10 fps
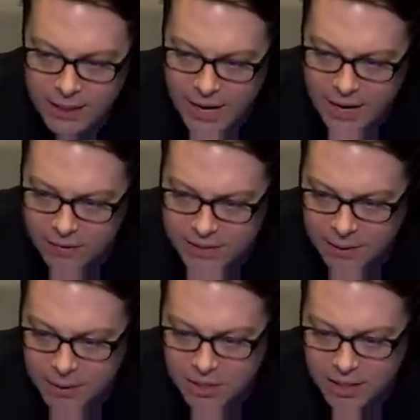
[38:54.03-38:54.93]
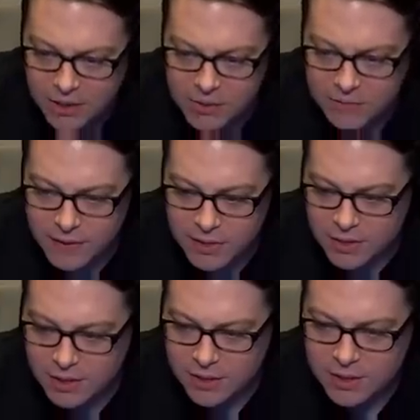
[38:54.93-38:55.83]
to God every time I try to use the
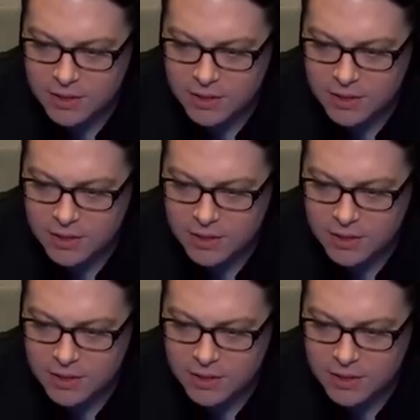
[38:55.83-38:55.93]
finisher.